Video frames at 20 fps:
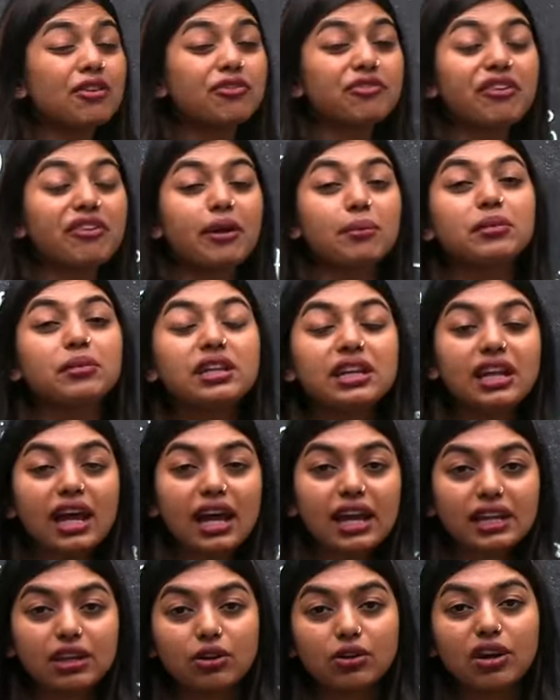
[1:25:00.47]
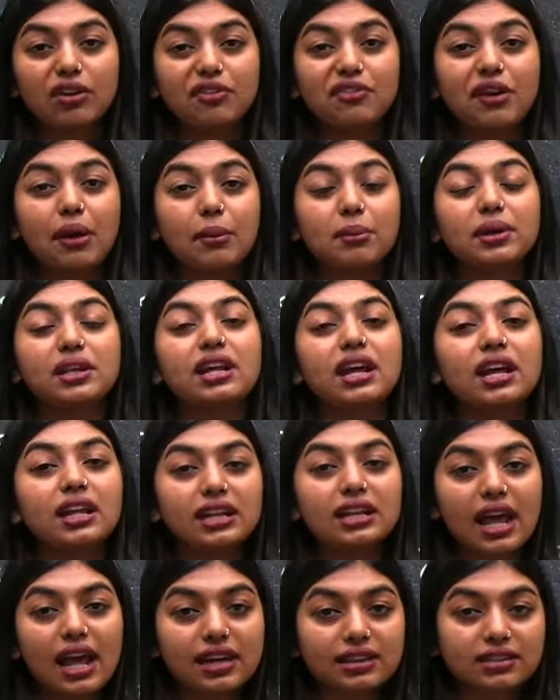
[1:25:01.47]
feminine, okay, feminine
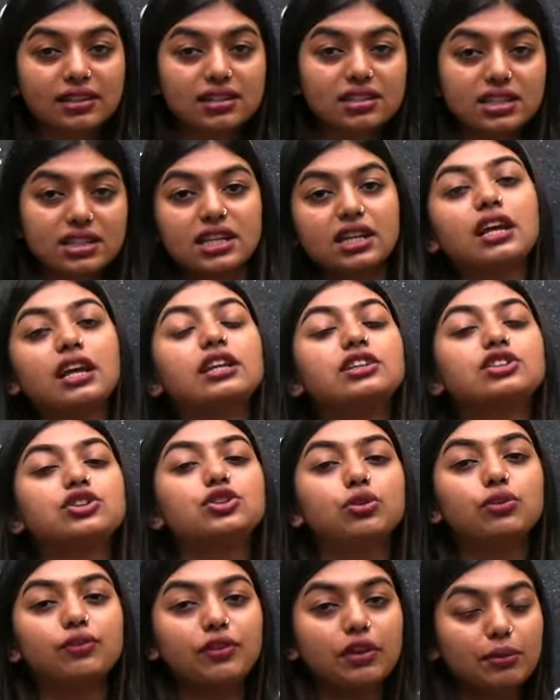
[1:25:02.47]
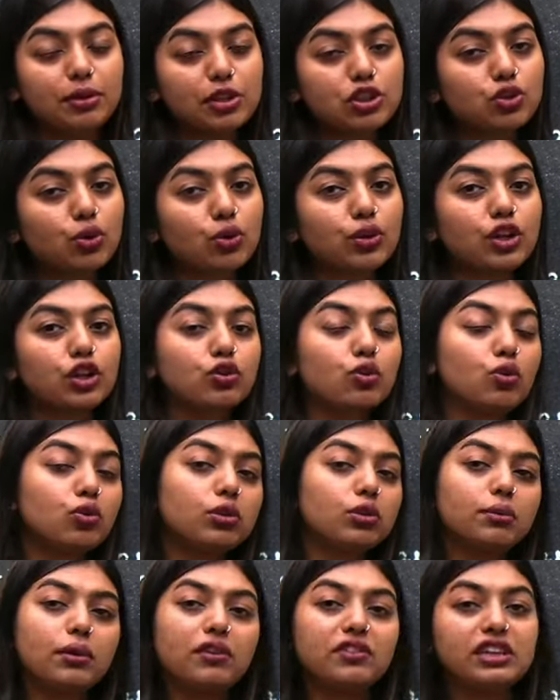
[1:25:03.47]
characteristic will be shown in
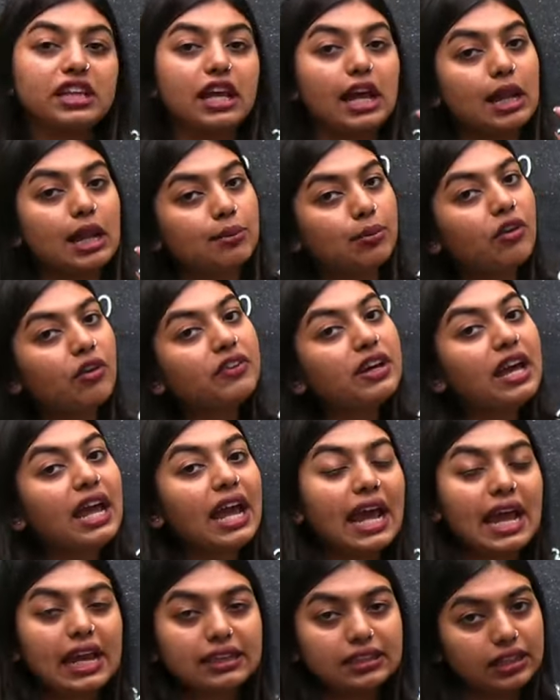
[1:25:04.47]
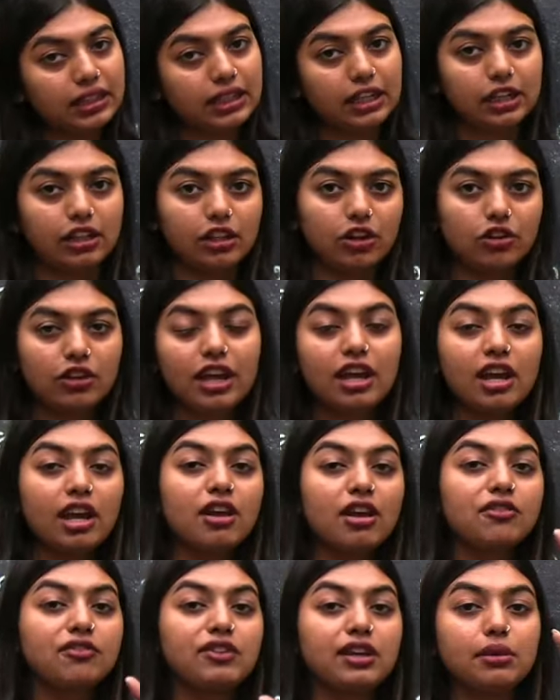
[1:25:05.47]
cucumber with the help of ethylene. Okay,
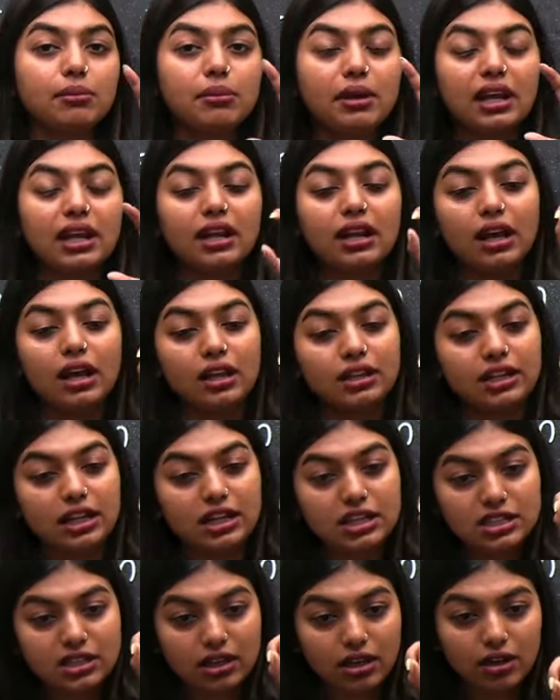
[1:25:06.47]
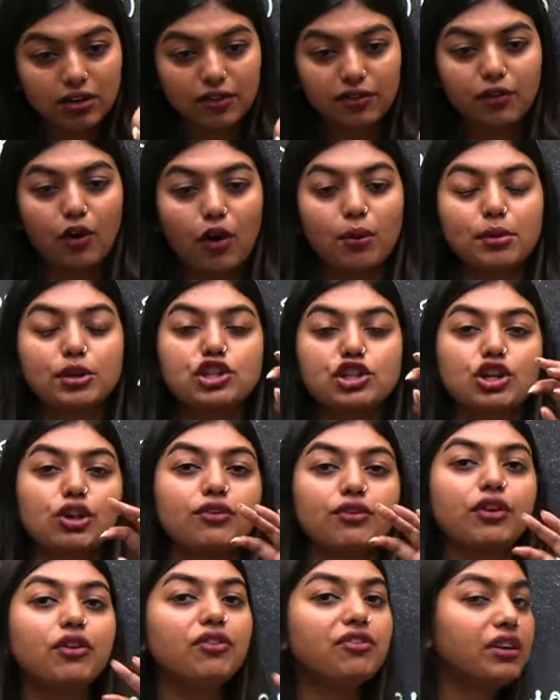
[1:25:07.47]
female, that is formation of your